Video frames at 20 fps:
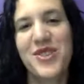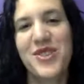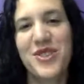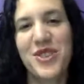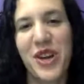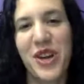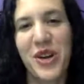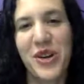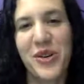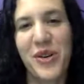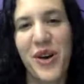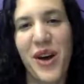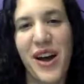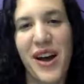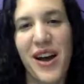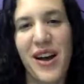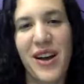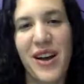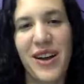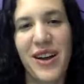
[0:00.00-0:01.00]
So,
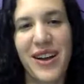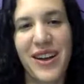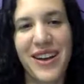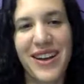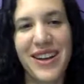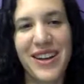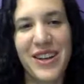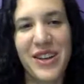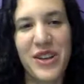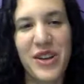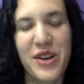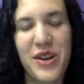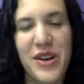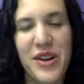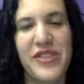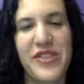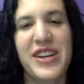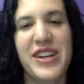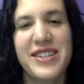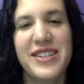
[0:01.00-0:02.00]
uh, you know,
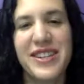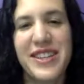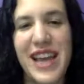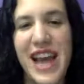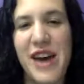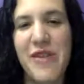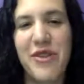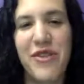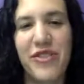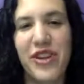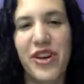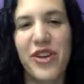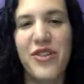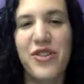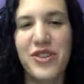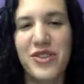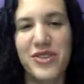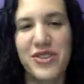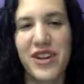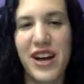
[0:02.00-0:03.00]
if you guys did the hour of
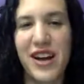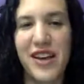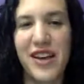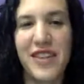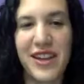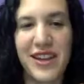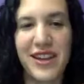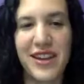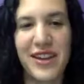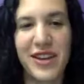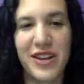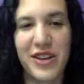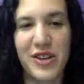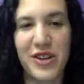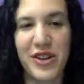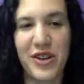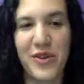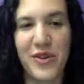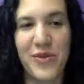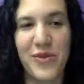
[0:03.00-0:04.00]
code, you saw that
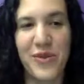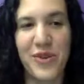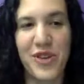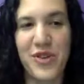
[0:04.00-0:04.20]
you know,